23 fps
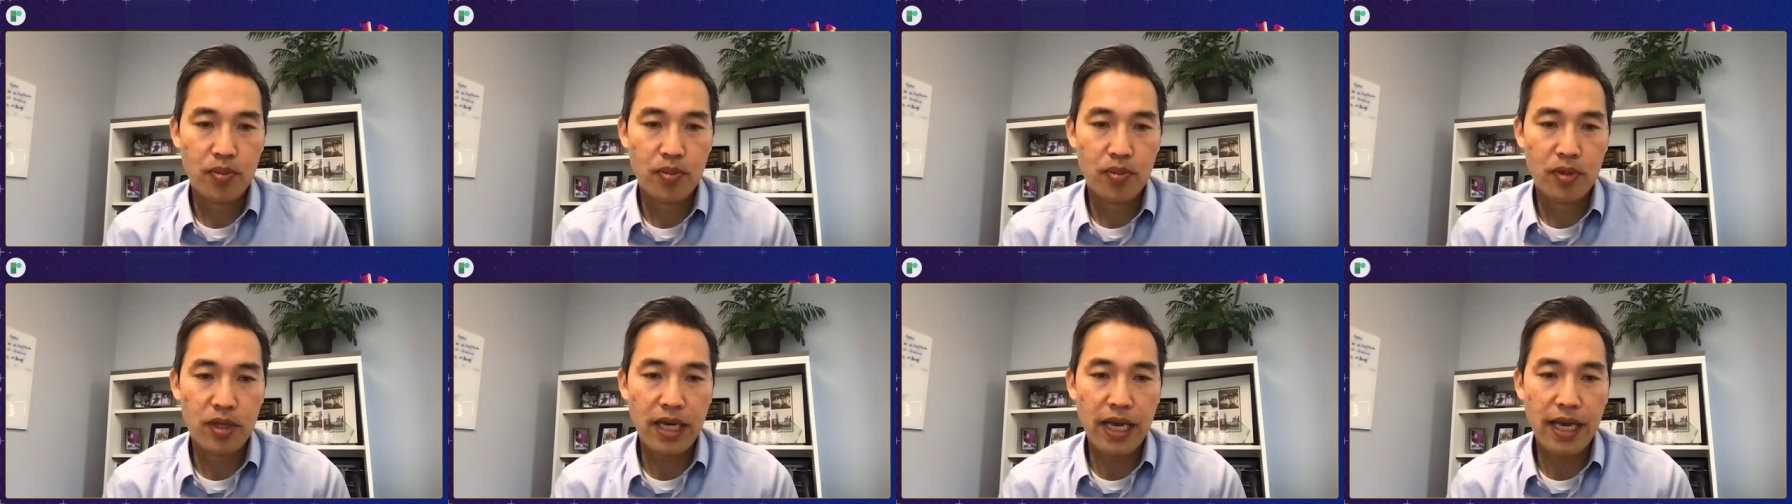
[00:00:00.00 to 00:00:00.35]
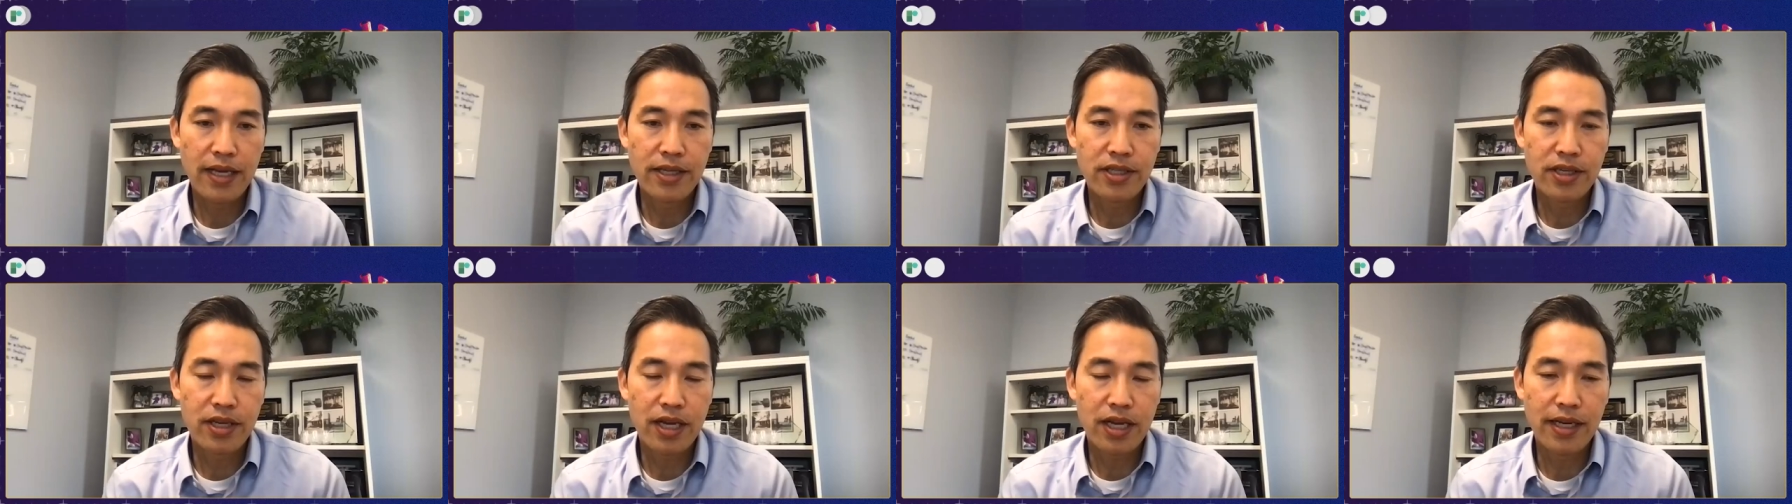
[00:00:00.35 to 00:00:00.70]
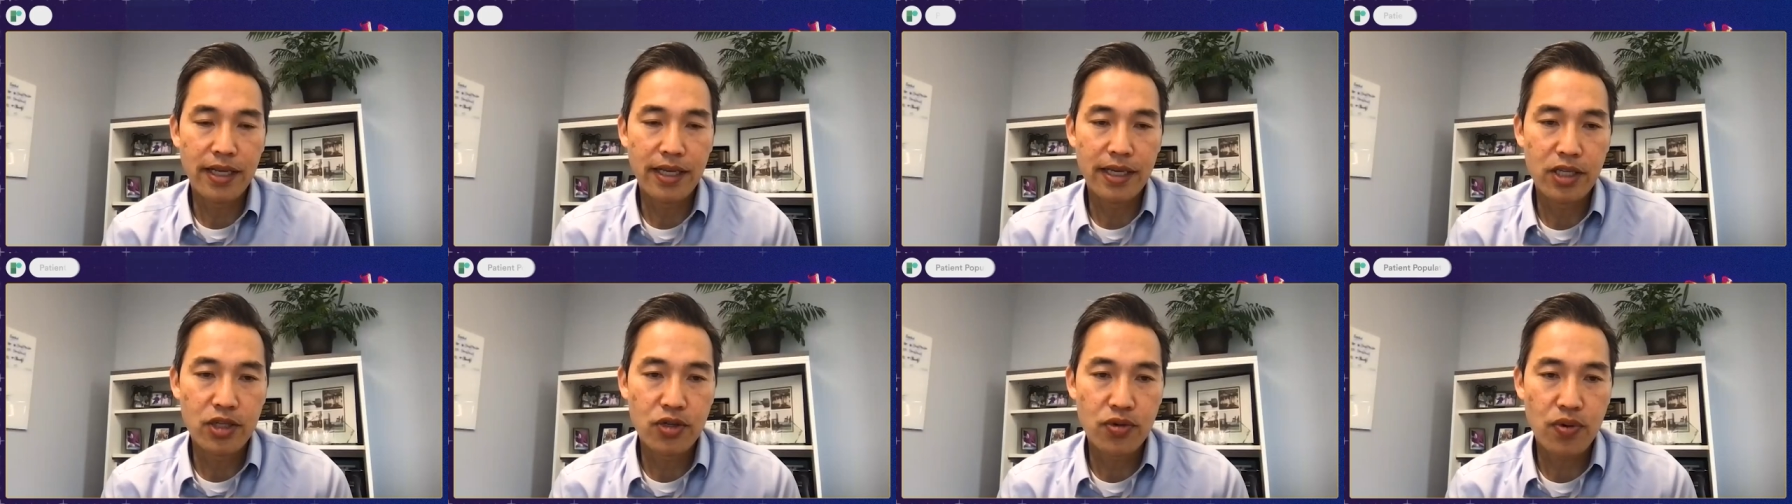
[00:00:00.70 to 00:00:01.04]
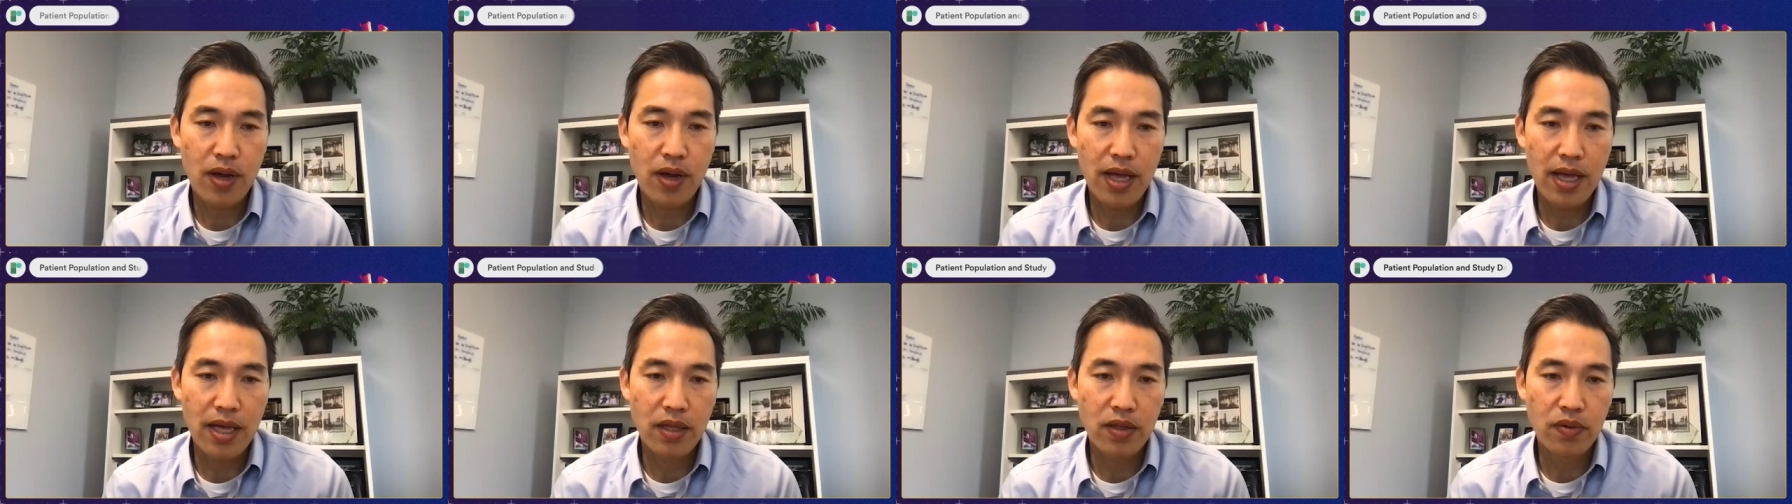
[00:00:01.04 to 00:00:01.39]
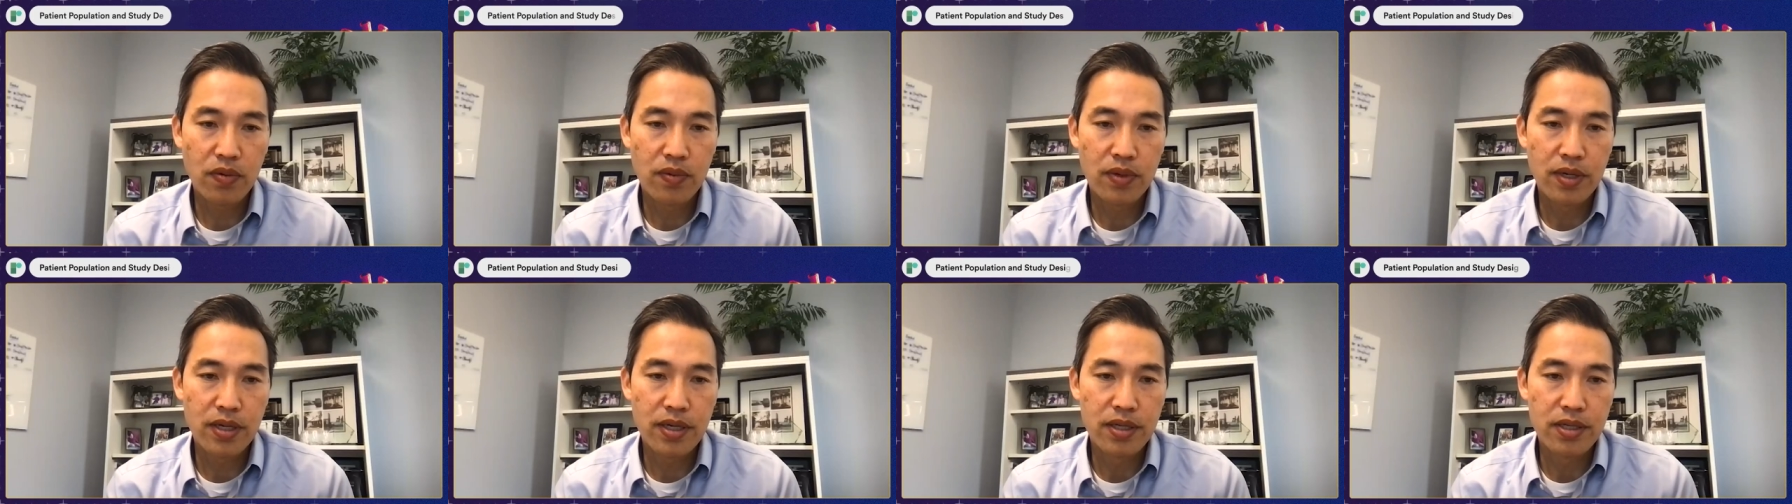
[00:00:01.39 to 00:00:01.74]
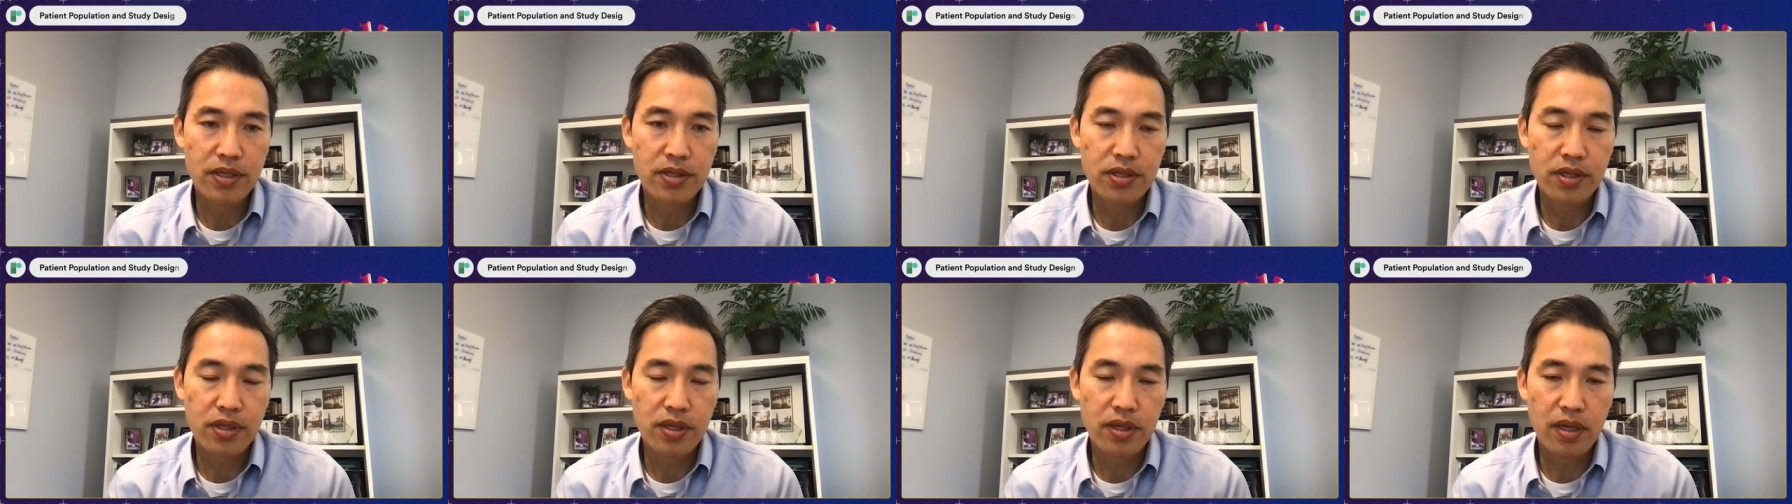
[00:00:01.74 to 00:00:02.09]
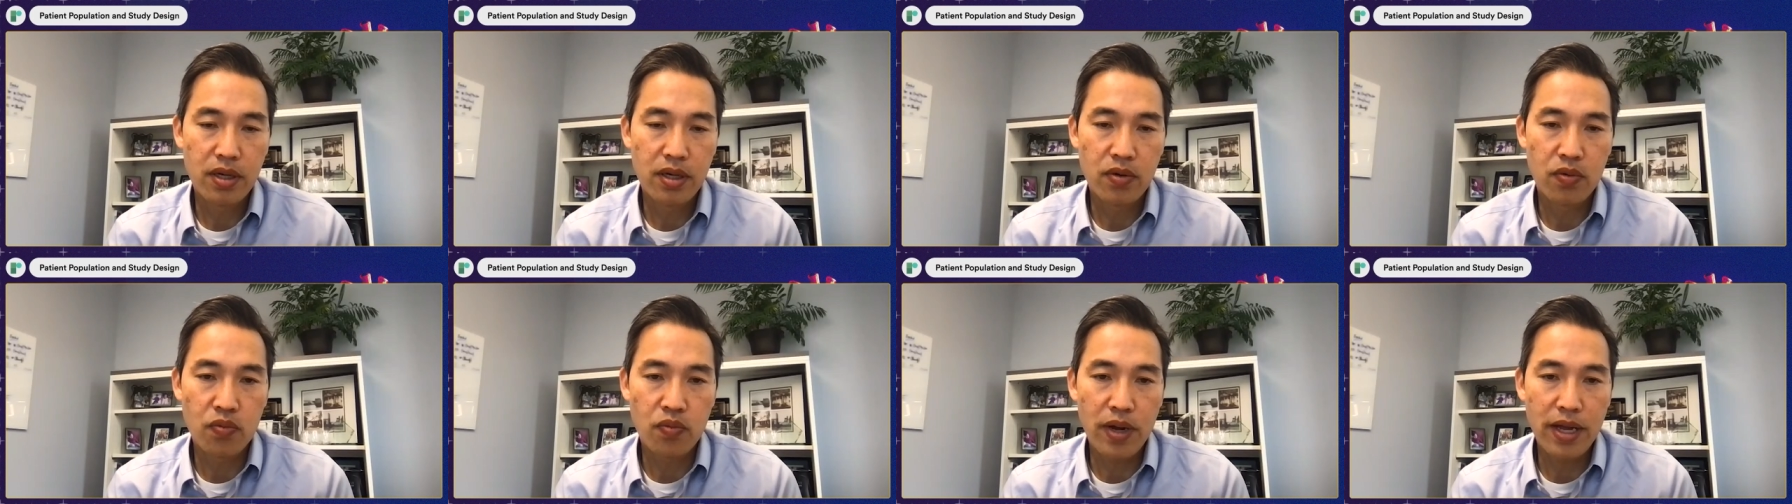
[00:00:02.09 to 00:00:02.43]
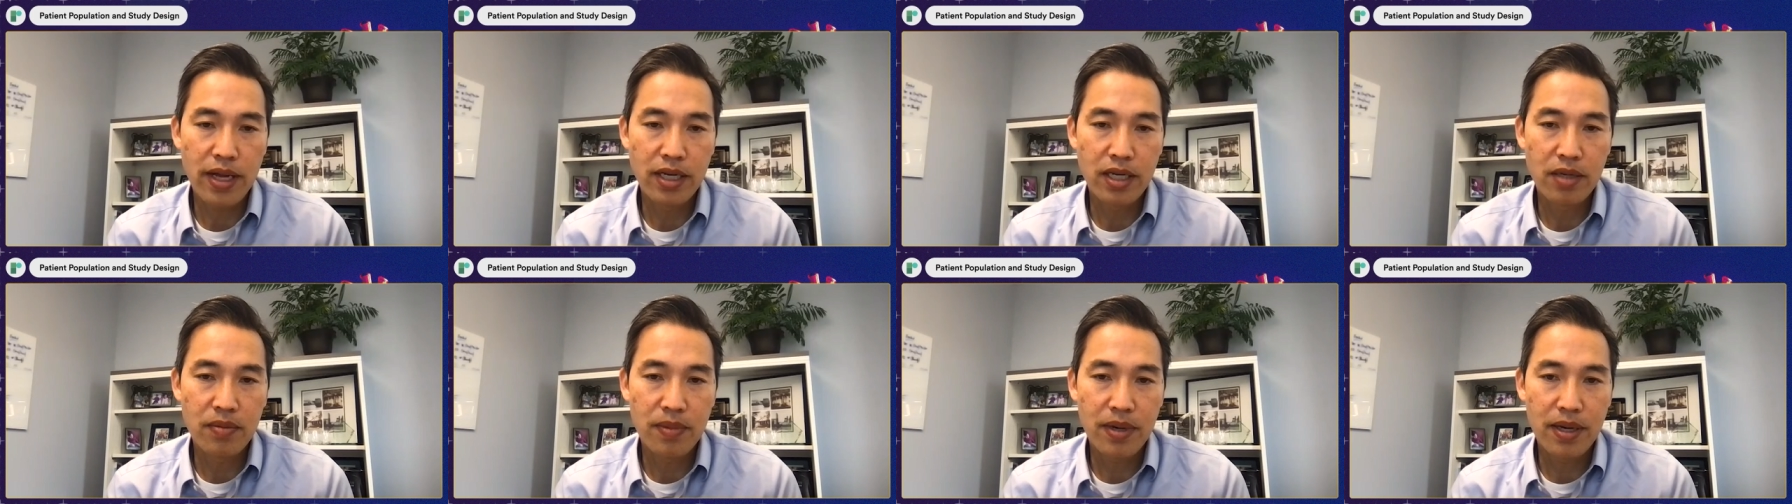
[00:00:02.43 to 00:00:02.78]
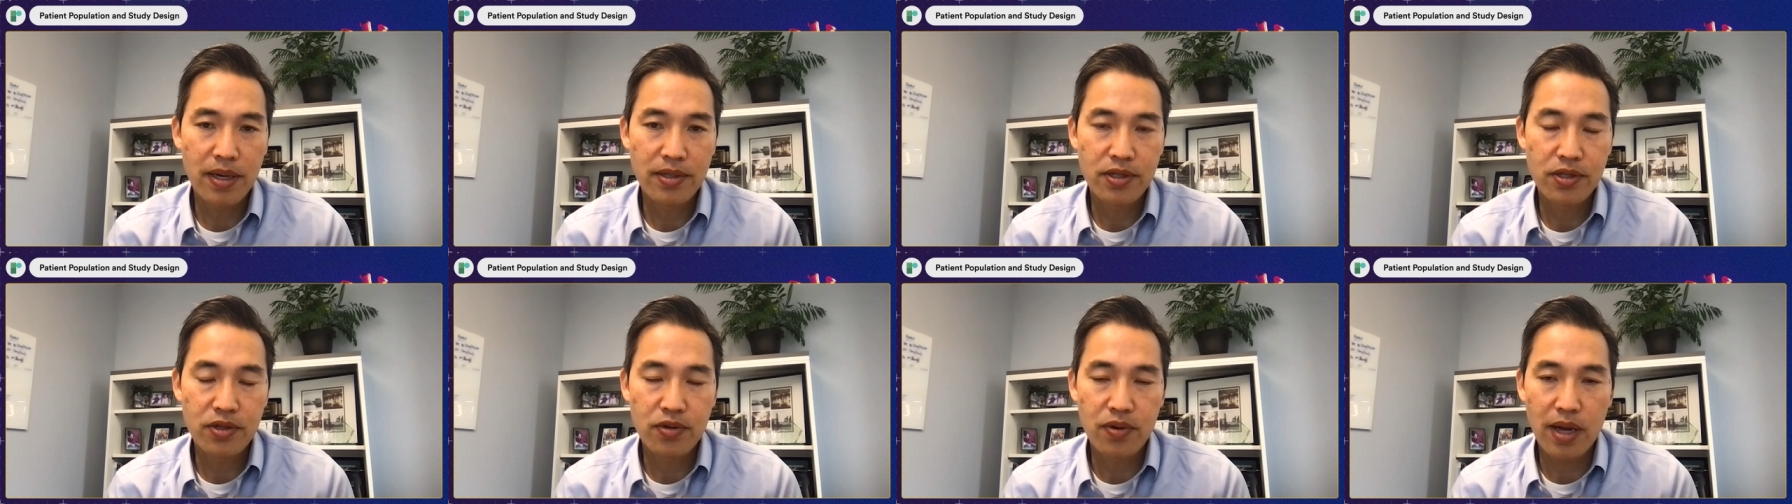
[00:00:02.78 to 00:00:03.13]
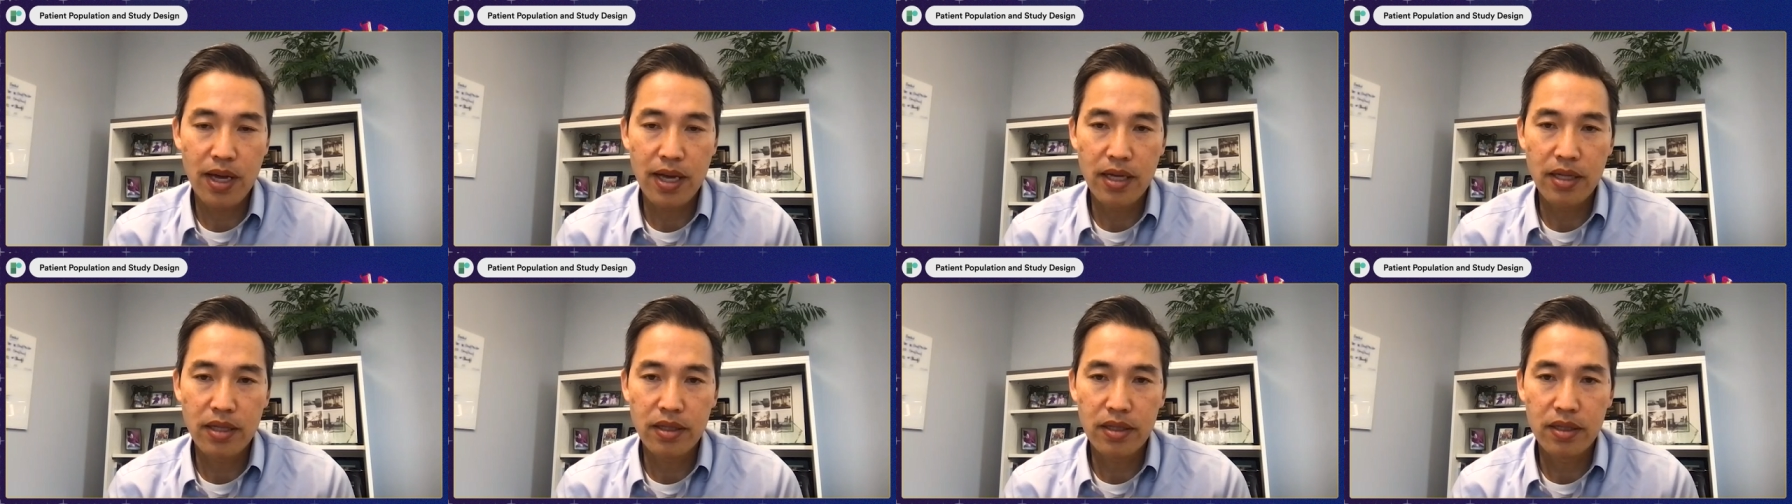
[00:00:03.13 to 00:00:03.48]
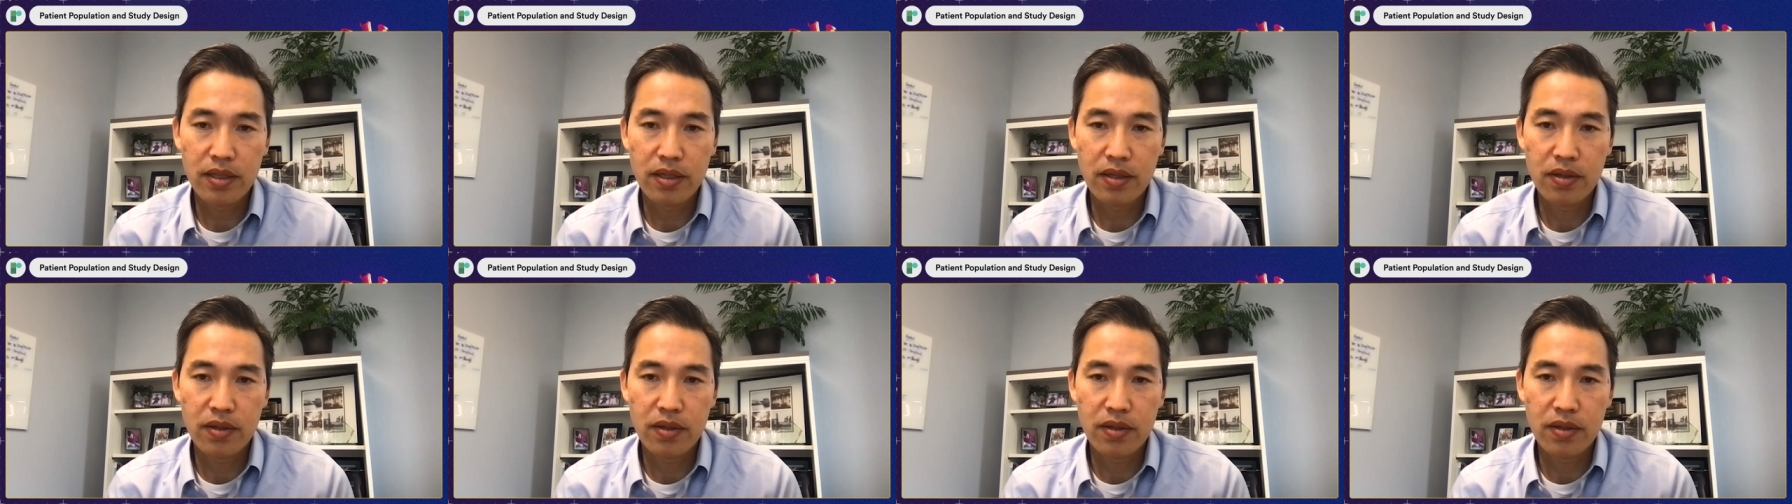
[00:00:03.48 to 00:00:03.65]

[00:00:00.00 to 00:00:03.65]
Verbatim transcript: The Agent IDE trial was a randomized trial.